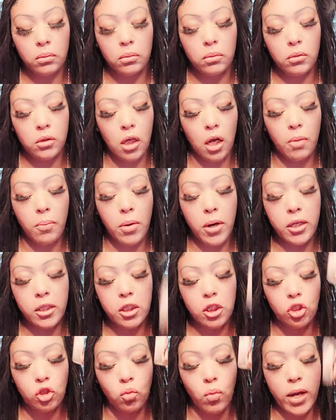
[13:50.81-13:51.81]
Third party
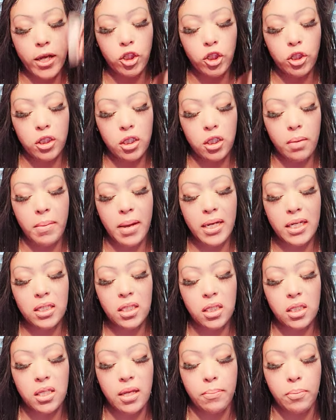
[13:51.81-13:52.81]
situation. Somebody's
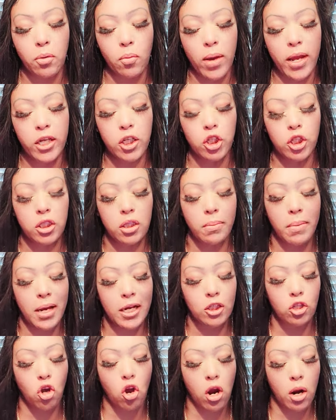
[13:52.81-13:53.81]
in separation.
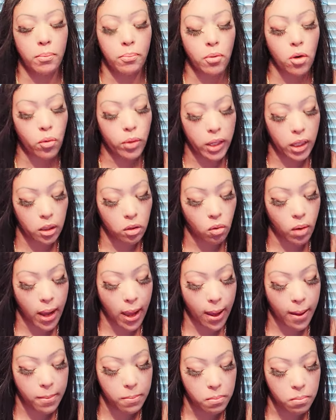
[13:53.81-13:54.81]
Somebody's heartbroken.
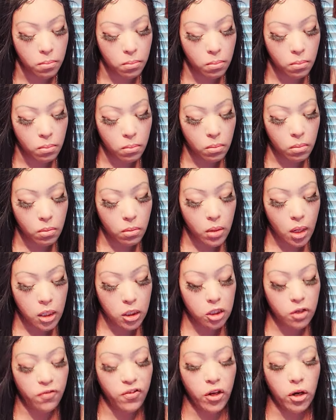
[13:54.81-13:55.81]
Okay,
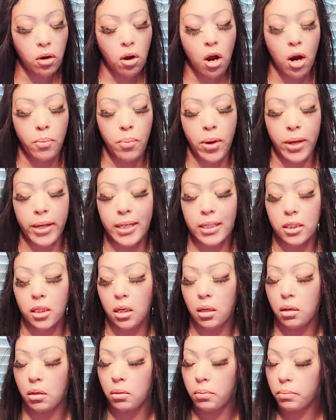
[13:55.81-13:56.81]
severe heartbreak is
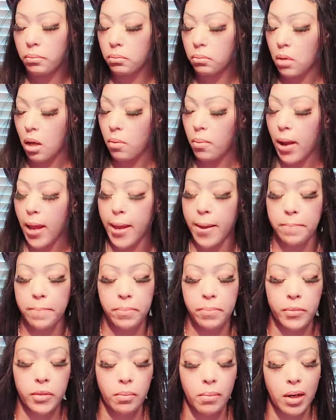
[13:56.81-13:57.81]
here. All right.
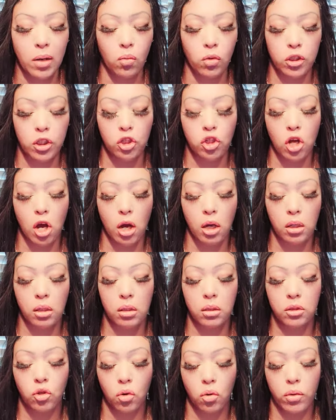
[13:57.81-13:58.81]
Somebody wants to
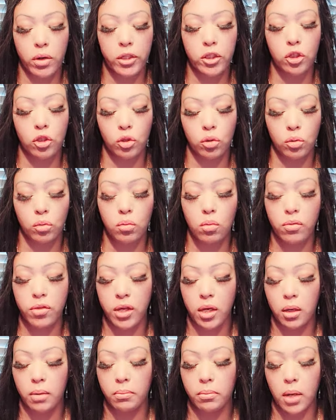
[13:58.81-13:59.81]
talk. Taurus, you,
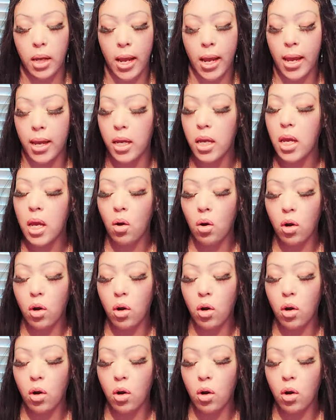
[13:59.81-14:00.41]
them. Okay.